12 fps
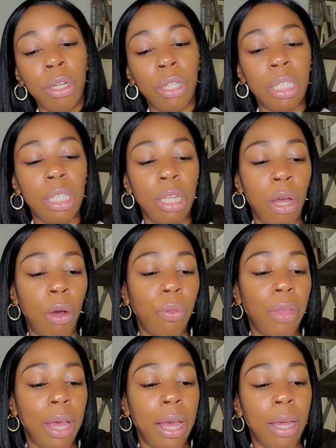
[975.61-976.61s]
Just know
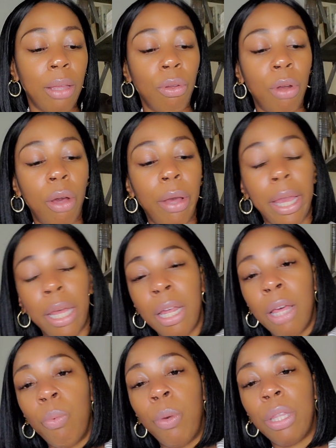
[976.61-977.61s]
that,
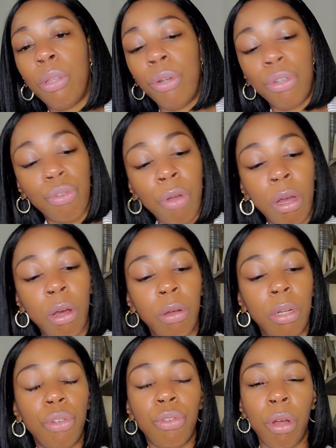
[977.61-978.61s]
Hannah went through the struggle, and
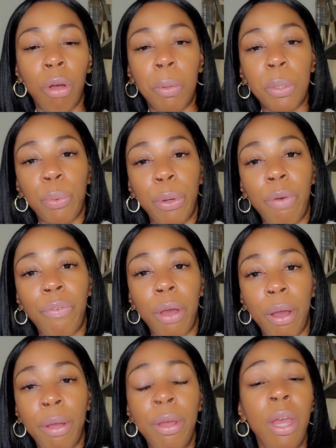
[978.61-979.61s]
the struggle was real for
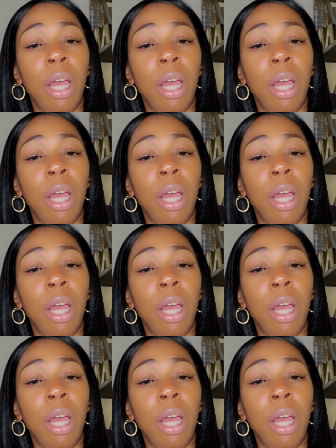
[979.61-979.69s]
her.